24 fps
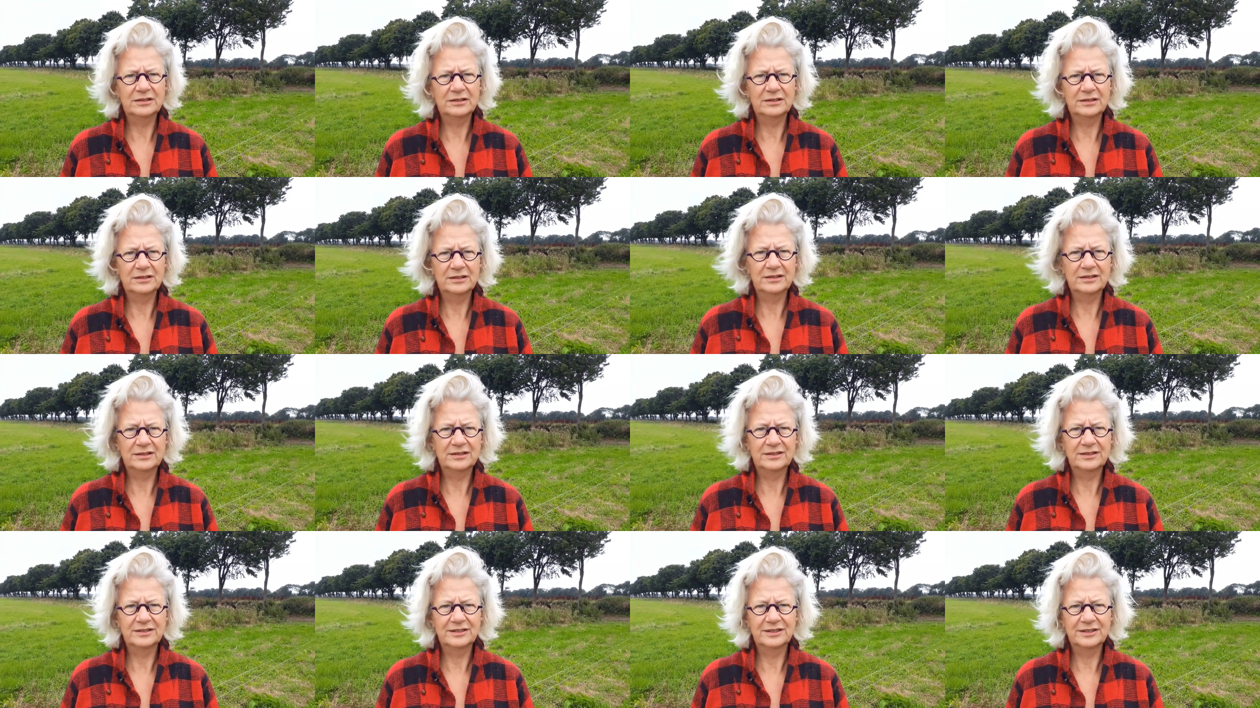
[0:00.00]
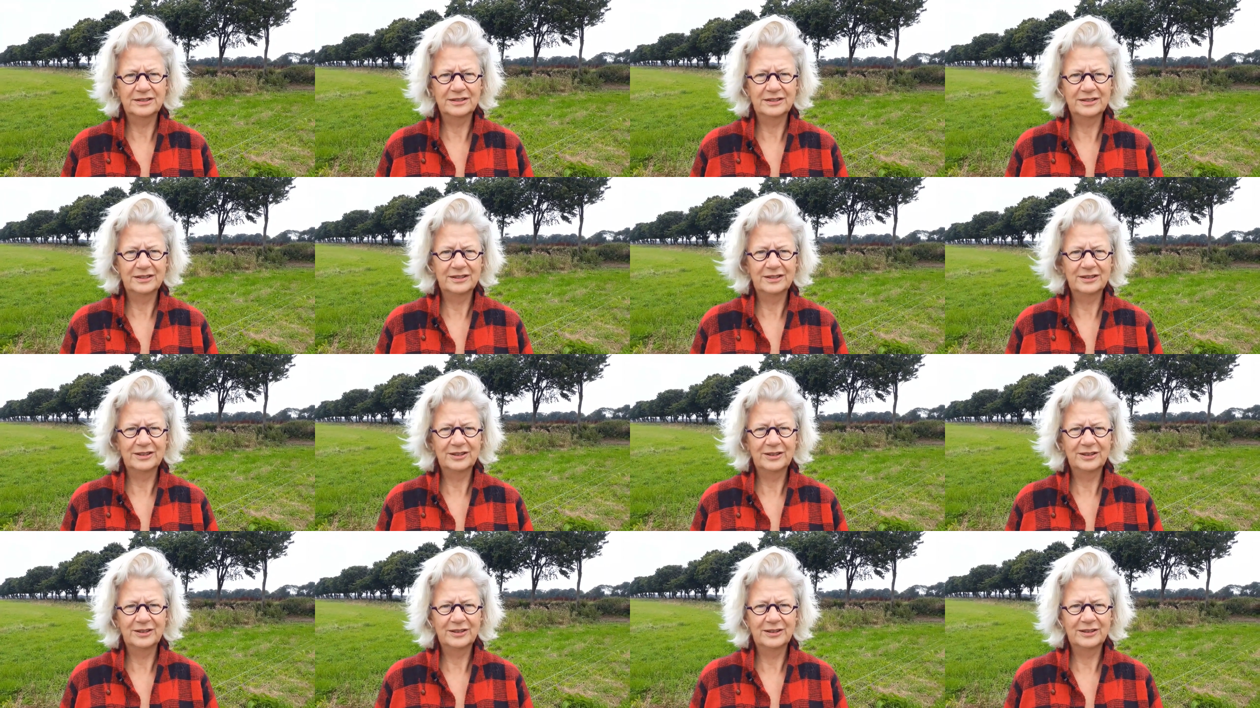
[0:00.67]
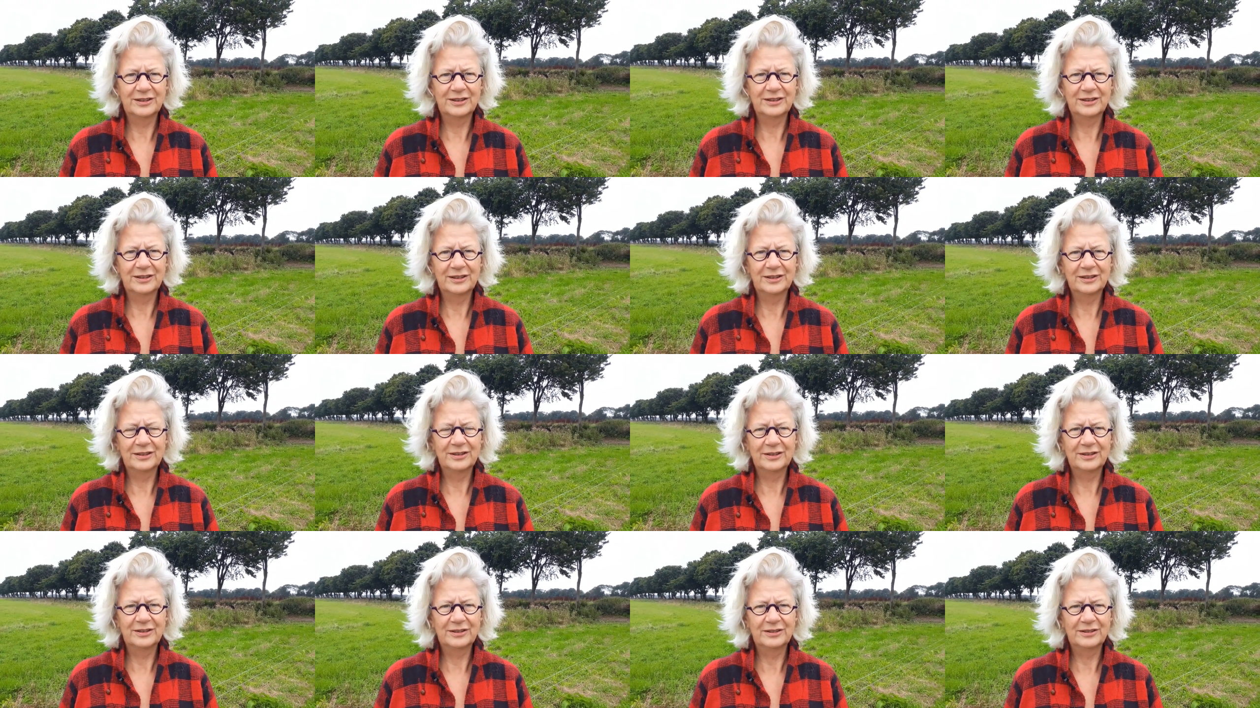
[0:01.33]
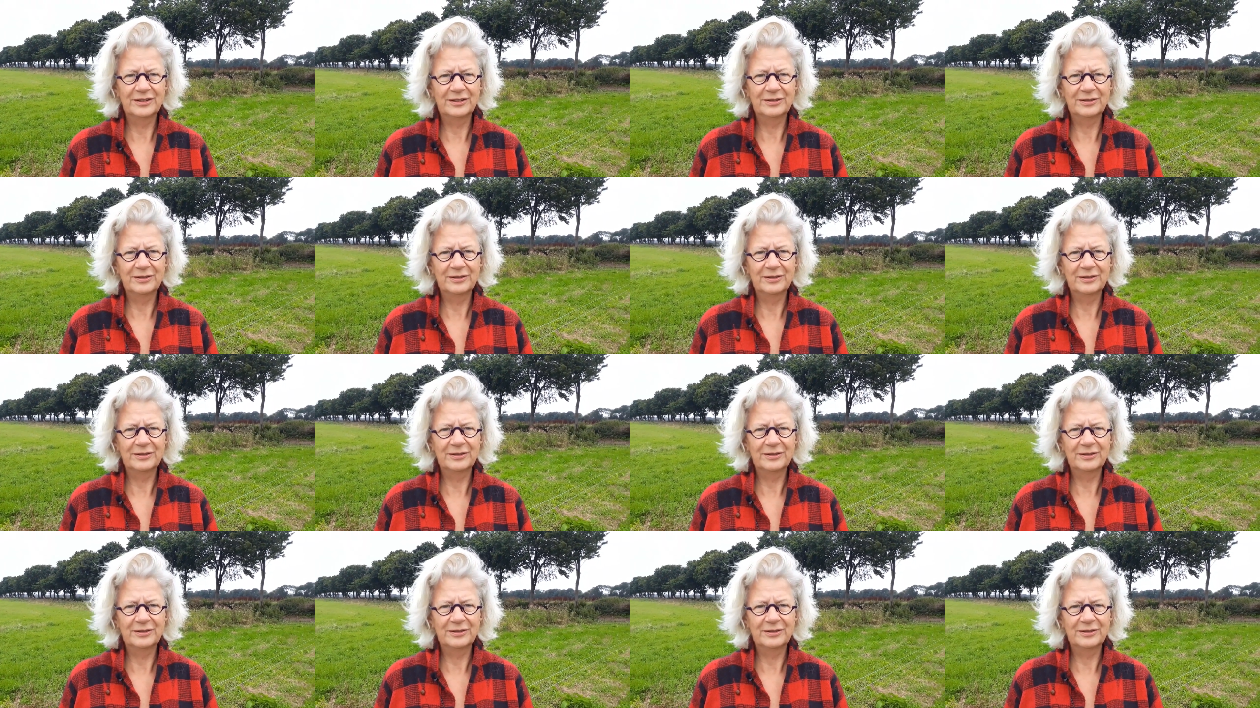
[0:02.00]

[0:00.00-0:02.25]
Nobody speaks.